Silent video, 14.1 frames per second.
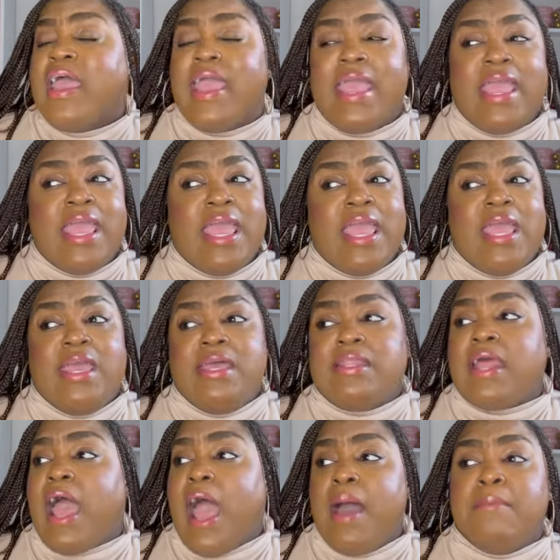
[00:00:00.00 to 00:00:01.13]
And
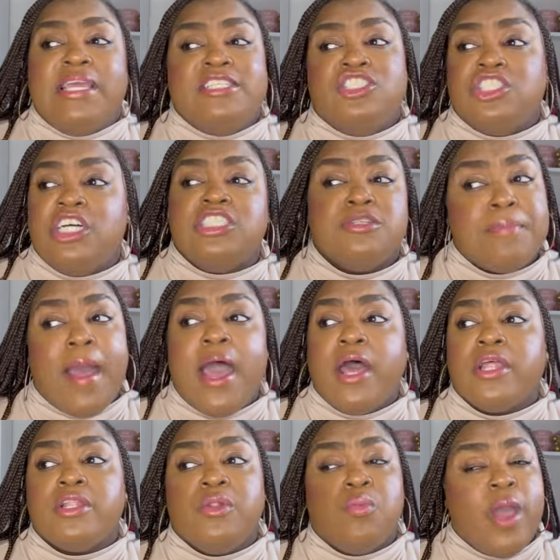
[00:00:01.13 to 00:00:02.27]
I mean, judging
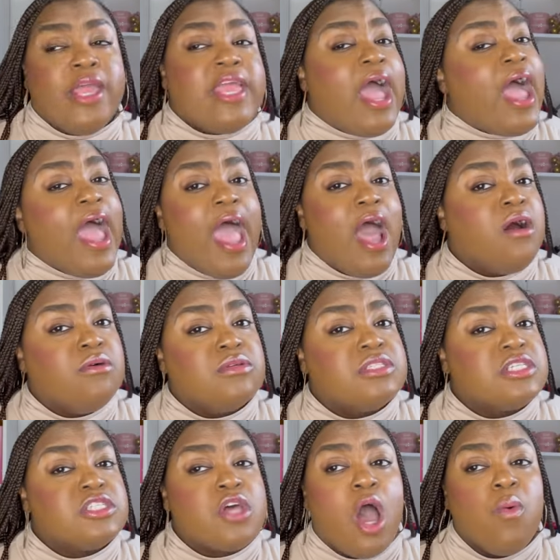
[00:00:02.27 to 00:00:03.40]
by the way y'all house
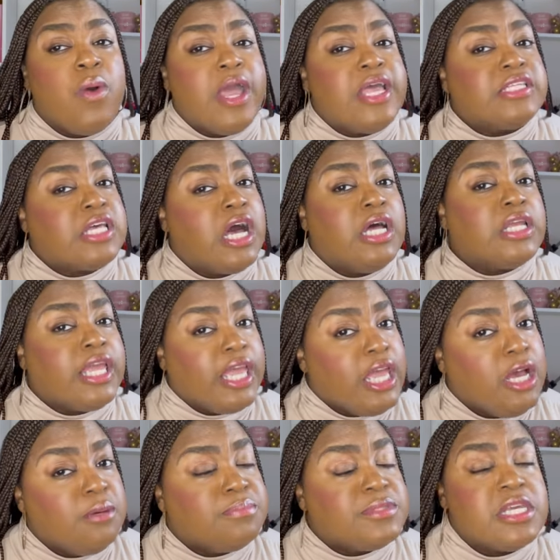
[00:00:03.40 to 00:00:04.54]
is always
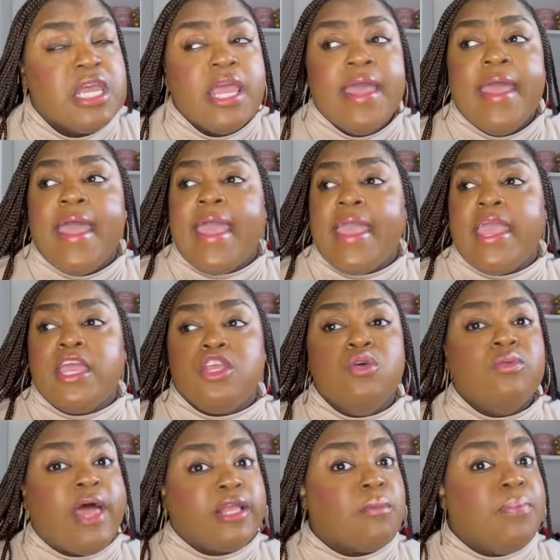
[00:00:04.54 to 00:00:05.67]
unkept, and you
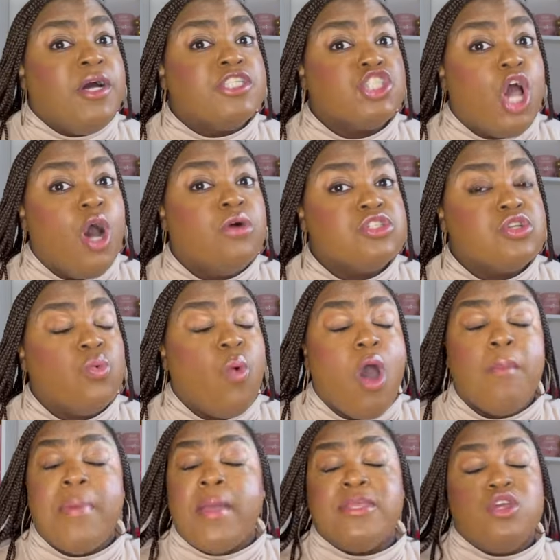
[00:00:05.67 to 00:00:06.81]
like to punch holes in the wall,
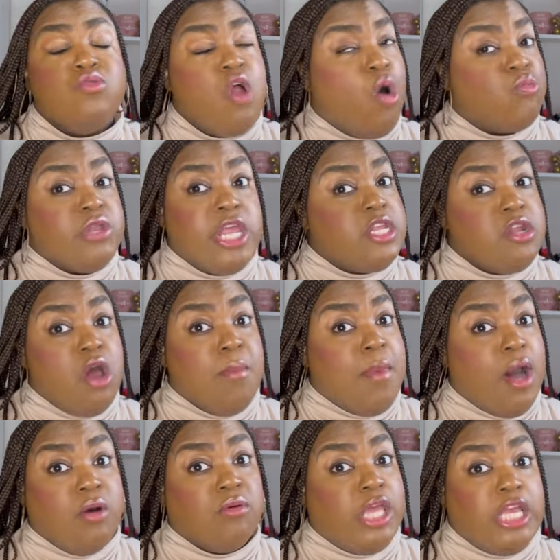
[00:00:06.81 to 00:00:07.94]
baby, you don't need no
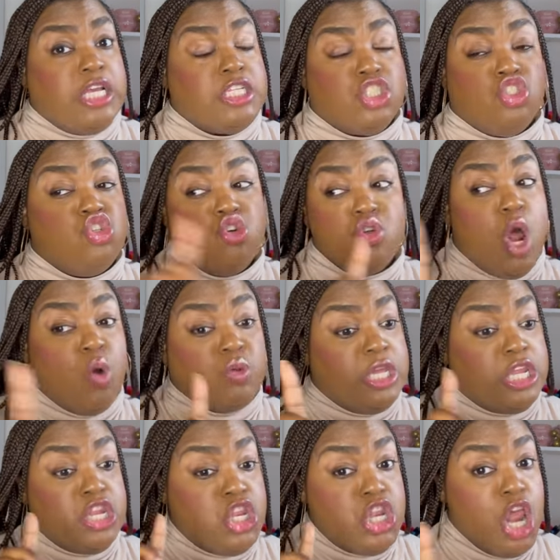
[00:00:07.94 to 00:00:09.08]
more kids. You don't
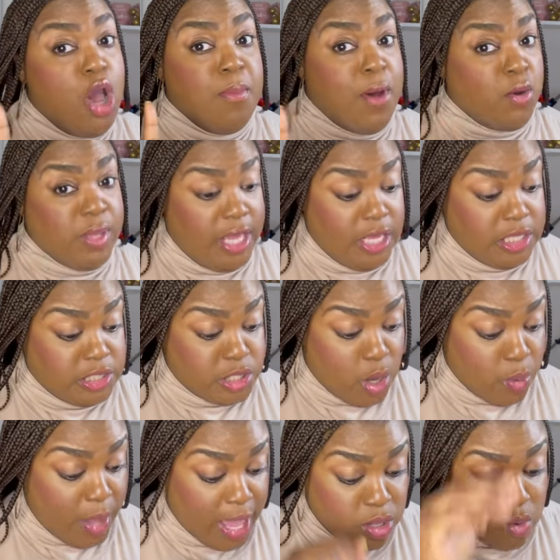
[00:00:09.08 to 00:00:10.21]
need no more kids,
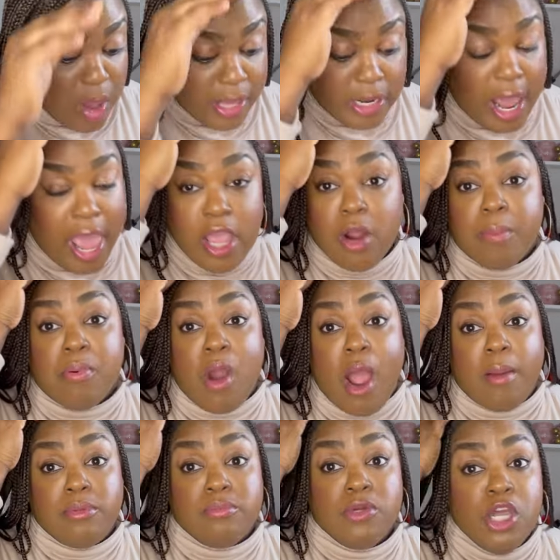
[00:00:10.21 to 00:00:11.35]
okay? You got an anger
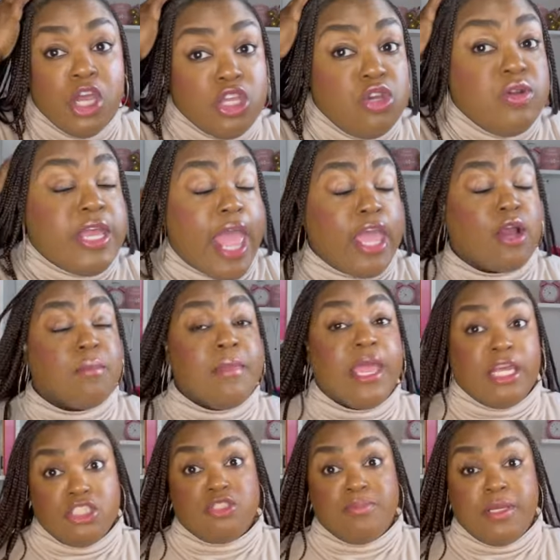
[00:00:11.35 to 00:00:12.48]
problem. You need anger
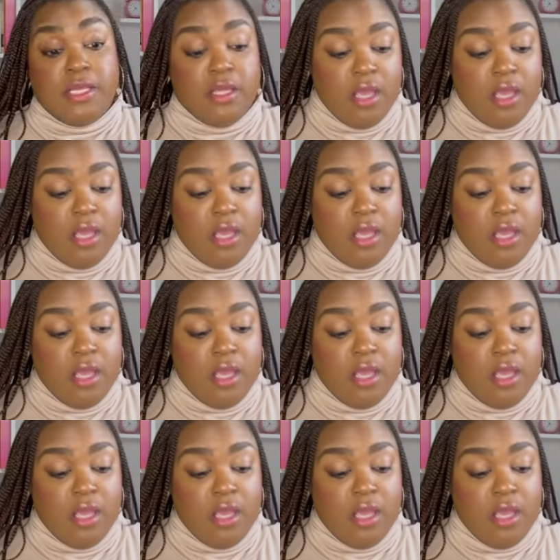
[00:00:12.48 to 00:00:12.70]
management.